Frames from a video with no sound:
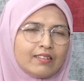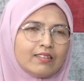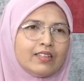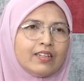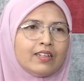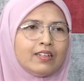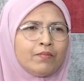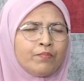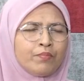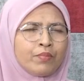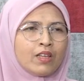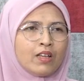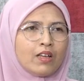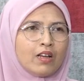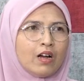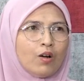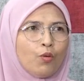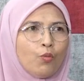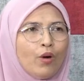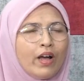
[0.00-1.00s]
the
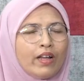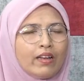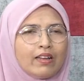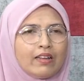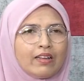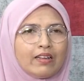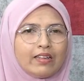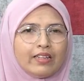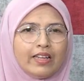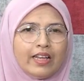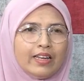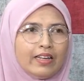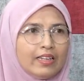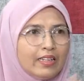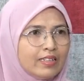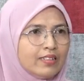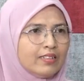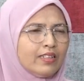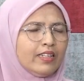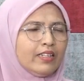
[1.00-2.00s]
what they
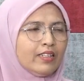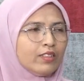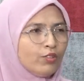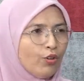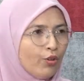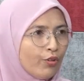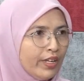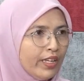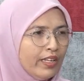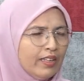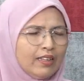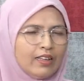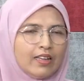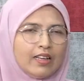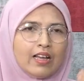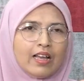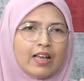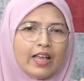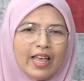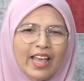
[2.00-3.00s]
learn in the theory,
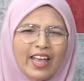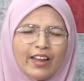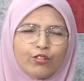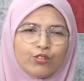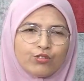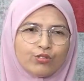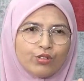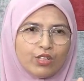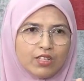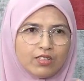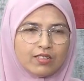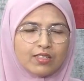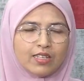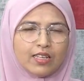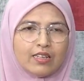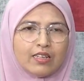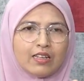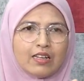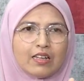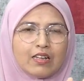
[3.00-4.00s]
and also is
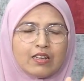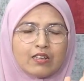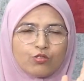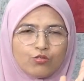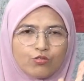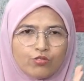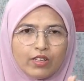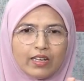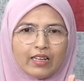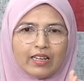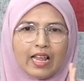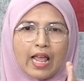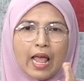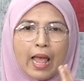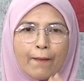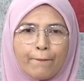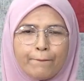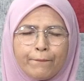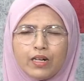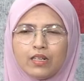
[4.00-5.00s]
it student
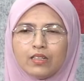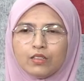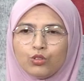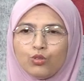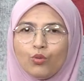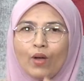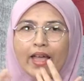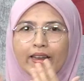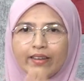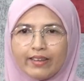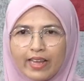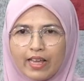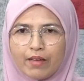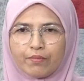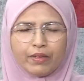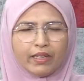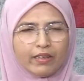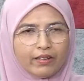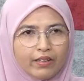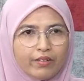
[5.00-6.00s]
able to
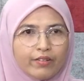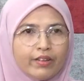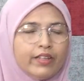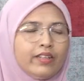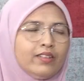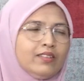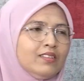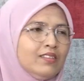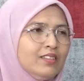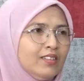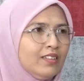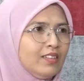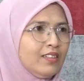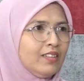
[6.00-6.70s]
adapt in the real.